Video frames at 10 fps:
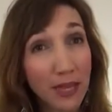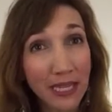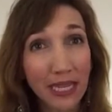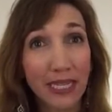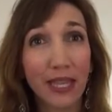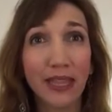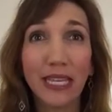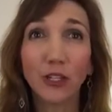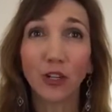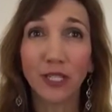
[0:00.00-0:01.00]
meaning
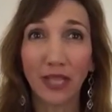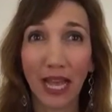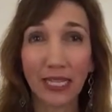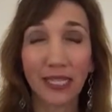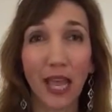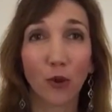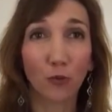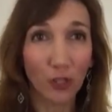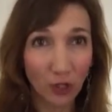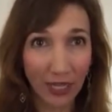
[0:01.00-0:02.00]
these are styles that
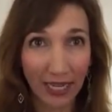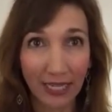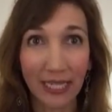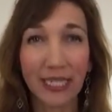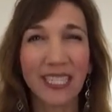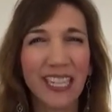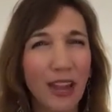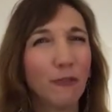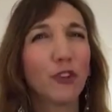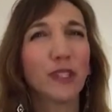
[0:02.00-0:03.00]
originated
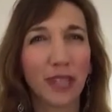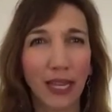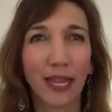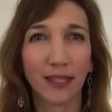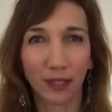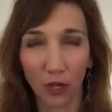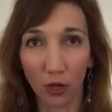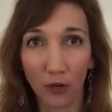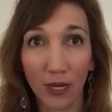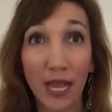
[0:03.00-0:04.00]
several decades
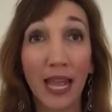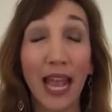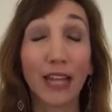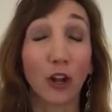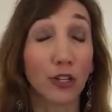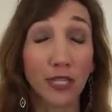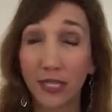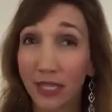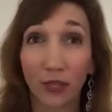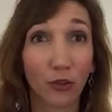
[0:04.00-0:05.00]
ago and are
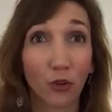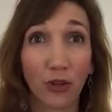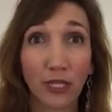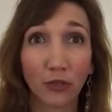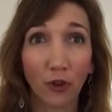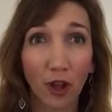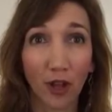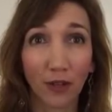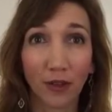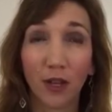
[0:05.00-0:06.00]
still going
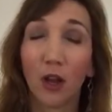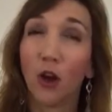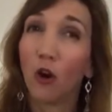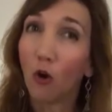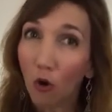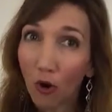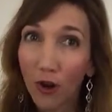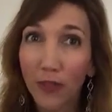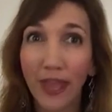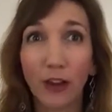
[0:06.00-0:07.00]
strong,
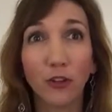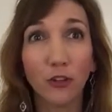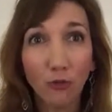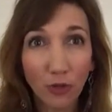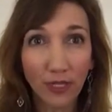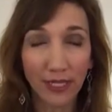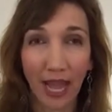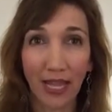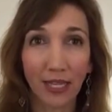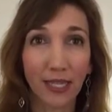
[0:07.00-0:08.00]
or they are newer
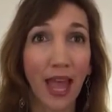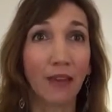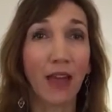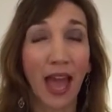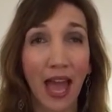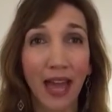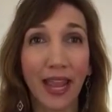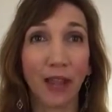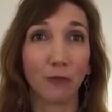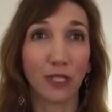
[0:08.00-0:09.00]
styles that have
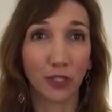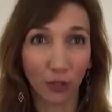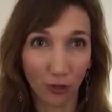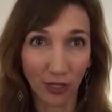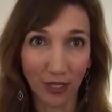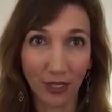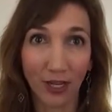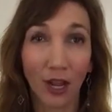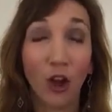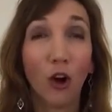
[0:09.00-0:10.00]
had a
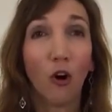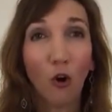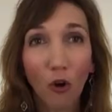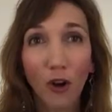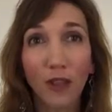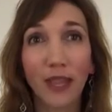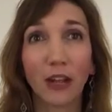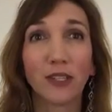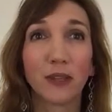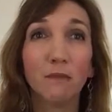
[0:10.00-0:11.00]
resurgence, or
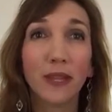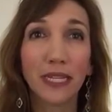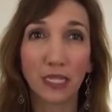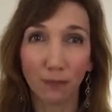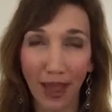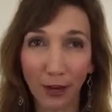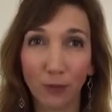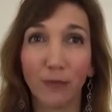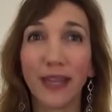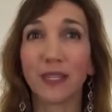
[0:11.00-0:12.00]
they are simply
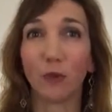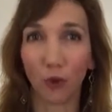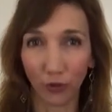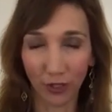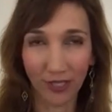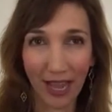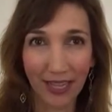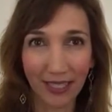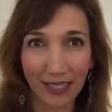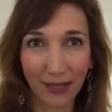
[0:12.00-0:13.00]
inspired by some older
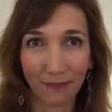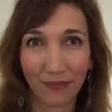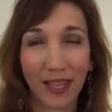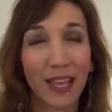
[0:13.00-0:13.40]
styles.